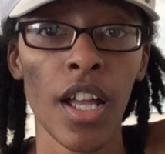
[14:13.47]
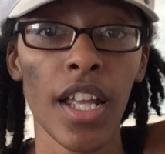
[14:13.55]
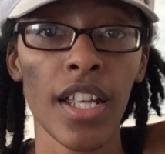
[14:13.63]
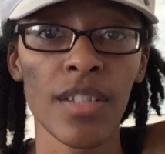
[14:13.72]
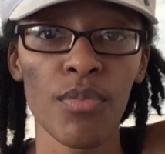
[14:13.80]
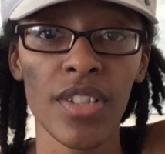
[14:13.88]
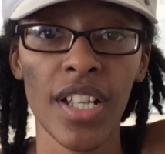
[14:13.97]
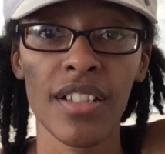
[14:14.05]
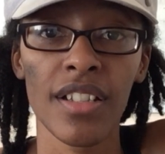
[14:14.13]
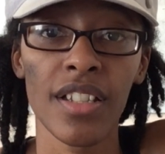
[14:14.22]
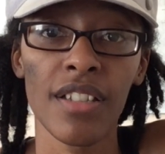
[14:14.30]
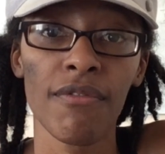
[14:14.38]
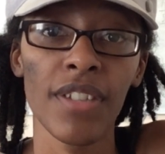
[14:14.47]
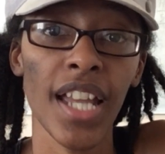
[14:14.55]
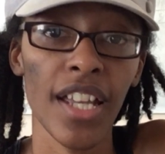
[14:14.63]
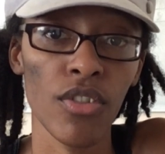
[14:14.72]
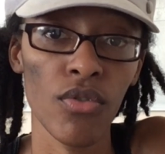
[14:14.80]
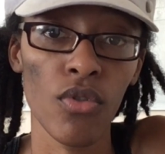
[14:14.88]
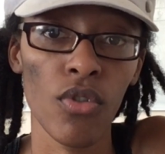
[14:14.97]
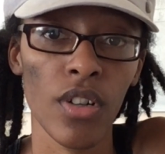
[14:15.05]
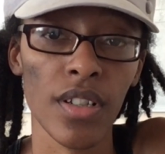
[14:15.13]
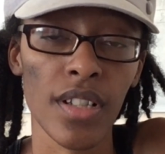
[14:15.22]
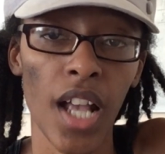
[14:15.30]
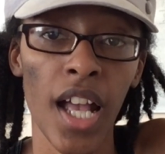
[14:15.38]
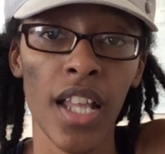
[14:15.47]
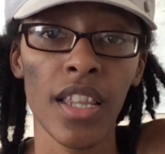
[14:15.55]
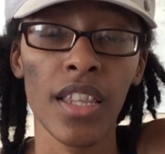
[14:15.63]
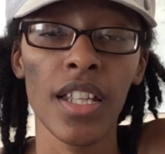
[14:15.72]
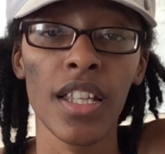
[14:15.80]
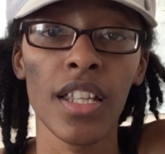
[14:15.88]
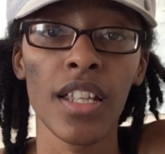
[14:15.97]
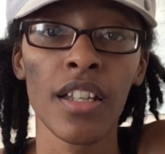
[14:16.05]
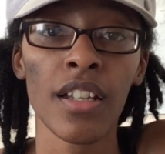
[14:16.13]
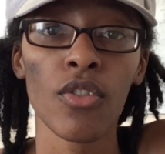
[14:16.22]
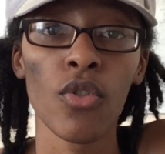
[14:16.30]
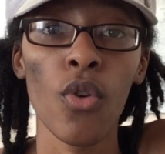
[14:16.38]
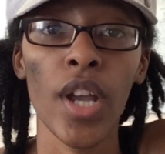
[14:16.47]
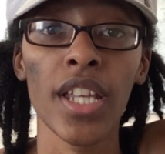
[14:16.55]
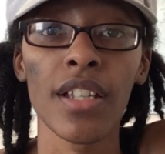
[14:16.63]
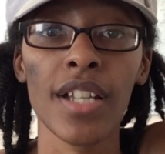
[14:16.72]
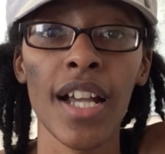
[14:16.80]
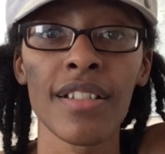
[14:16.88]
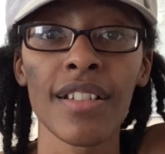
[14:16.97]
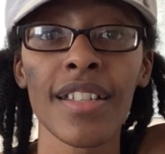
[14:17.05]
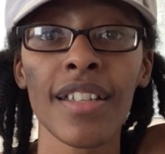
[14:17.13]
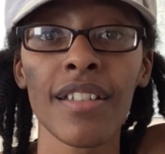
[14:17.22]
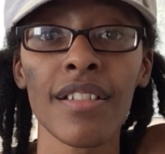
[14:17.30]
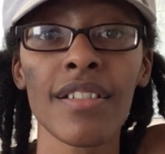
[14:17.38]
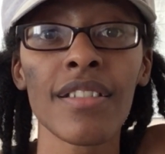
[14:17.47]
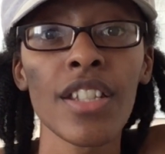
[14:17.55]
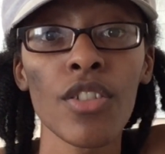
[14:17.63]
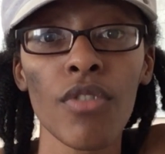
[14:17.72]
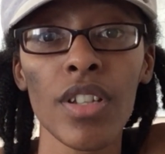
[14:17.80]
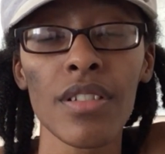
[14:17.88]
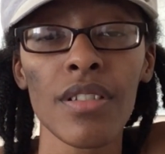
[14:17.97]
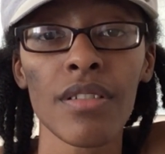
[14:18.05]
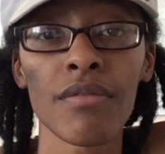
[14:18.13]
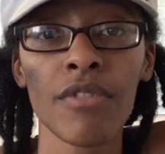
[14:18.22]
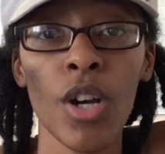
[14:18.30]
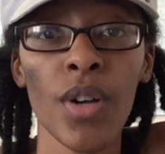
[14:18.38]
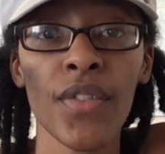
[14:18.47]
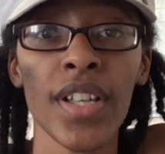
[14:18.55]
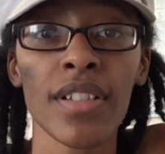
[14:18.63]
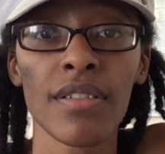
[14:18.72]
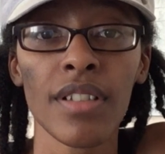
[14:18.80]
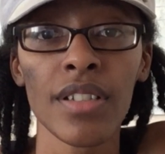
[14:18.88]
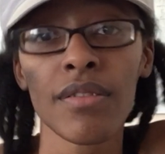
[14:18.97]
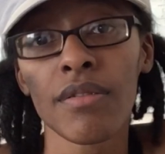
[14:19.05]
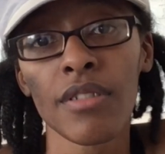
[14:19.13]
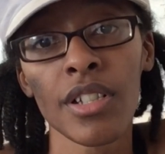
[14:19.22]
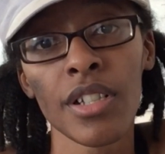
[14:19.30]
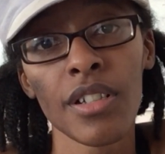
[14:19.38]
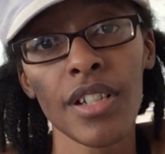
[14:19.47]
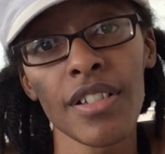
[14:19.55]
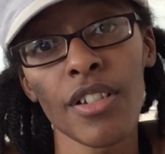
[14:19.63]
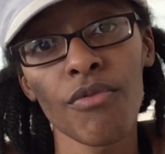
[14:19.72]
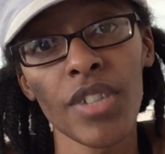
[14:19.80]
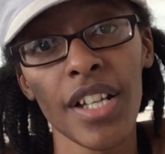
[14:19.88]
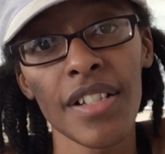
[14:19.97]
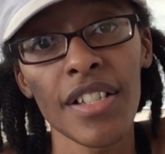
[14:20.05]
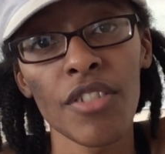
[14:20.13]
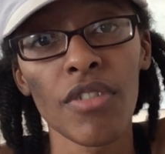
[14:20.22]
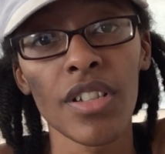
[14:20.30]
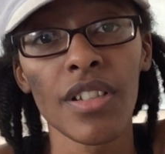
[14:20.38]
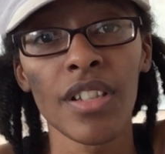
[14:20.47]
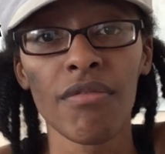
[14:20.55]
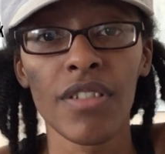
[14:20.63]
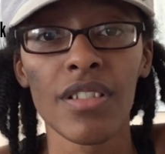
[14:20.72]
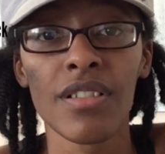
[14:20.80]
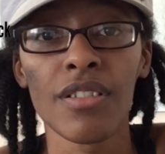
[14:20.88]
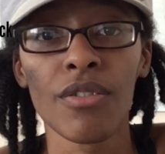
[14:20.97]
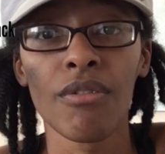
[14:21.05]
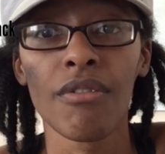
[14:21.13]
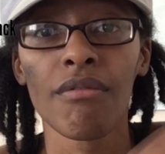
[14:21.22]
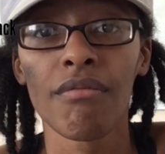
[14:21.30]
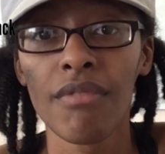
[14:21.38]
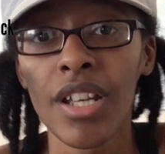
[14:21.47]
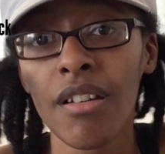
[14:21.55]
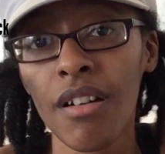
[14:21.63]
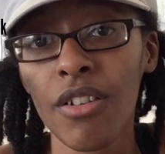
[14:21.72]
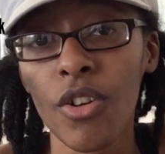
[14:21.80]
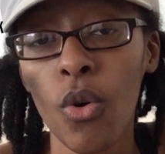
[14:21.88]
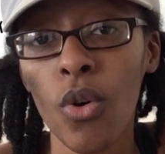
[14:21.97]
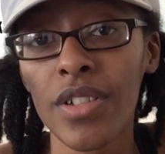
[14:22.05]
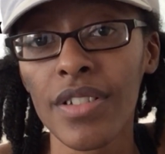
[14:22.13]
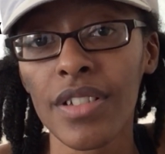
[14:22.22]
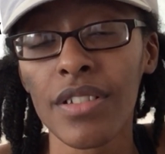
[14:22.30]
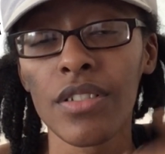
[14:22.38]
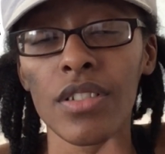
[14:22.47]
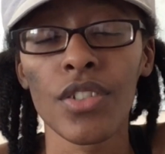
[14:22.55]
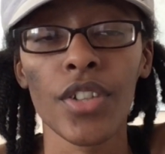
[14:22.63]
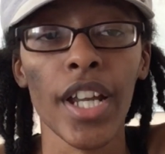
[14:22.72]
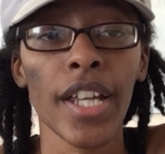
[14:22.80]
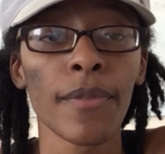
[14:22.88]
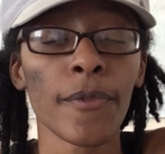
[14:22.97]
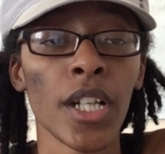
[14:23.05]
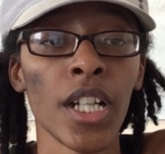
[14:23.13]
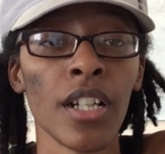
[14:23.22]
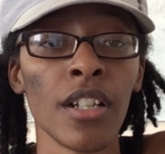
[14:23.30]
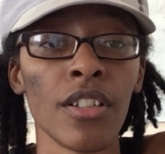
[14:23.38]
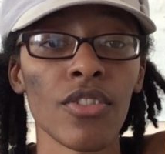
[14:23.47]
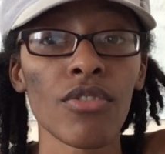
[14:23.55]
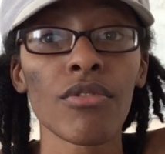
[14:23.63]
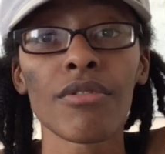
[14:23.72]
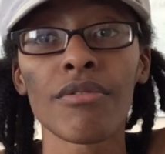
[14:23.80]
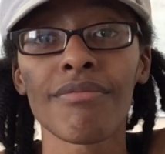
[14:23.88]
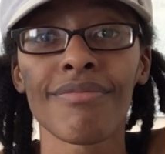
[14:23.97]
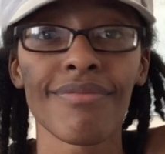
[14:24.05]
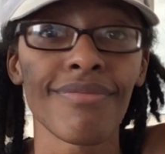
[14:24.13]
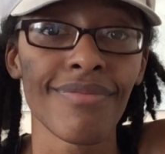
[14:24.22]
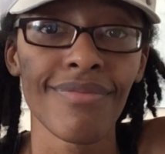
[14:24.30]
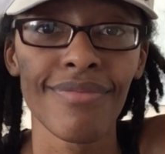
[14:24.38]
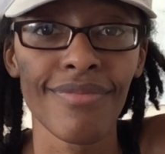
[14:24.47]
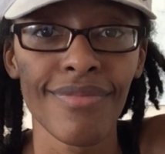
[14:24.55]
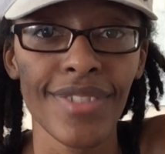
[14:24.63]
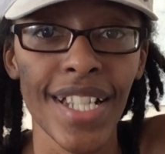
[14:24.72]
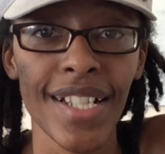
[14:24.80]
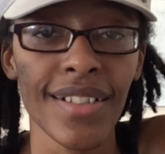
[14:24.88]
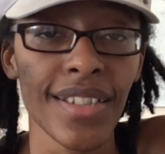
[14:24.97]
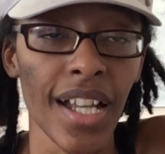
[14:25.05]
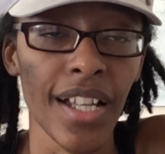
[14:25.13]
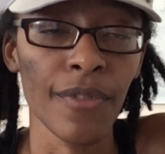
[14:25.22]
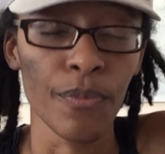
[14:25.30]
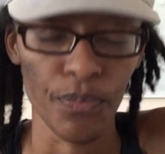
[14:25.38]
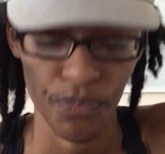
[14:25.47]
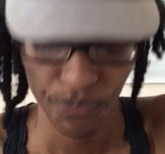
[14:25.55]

is presented in the VidIQ course, and they coin it as a secret. However, it's not really a secret if it's in other courses, right? So there's that.